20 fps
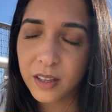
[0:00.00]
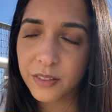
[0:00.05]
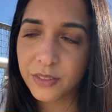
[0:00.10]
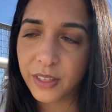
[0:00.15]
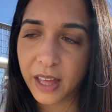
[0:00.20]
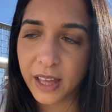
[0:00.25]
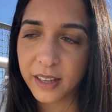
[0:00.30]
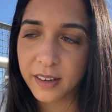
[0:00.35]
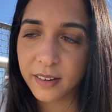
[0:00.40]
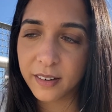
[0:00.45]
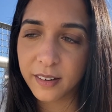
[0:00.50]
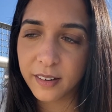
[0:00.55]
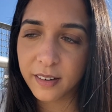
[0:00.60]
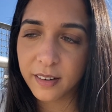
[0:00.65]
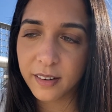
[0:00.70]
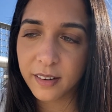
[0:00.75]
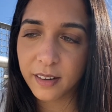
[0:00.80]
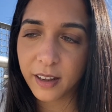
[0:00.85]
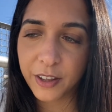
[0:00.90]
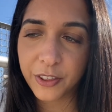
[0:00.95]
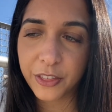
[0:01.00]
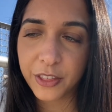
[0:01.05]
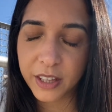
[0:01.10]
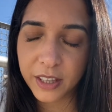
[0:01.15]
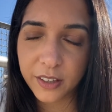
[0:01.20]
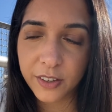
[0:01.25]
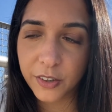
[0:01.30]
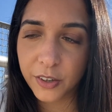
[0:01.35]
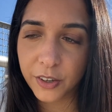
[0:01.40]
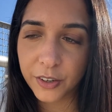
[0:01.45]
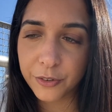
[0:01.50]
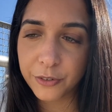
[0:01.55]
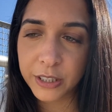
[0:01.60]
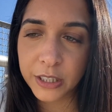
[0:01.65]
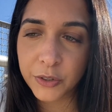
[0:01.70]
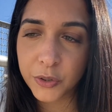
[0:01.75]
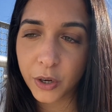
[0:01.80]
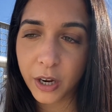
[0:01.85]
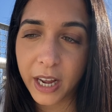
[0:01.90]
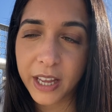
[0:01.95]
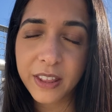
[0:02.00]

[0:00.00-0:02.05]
then I think you're gonna really enjoy it.